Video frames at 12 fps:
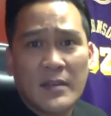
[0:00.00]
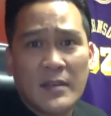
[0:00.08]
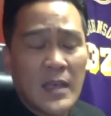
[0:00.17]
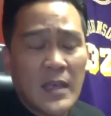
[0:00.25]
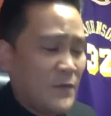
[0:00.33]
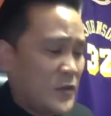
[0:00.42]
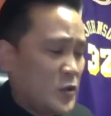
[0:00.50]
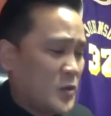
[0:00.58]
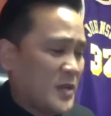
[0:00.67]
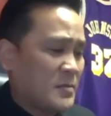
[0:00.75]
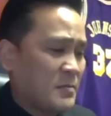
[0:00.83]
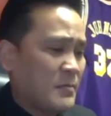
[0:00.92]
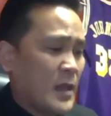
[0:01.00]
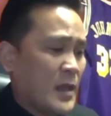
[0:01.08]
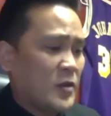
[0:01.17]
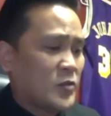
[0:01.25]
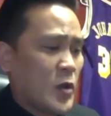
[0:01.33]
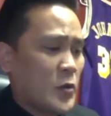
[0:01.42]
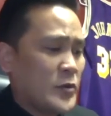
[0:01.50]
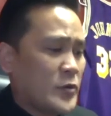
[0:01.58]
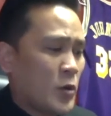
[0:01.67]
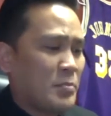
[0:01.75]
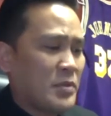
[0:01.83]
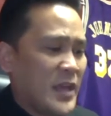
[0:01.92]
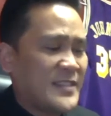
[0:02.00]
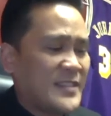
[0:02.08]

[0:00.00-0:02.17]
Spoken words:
If you can grow your plants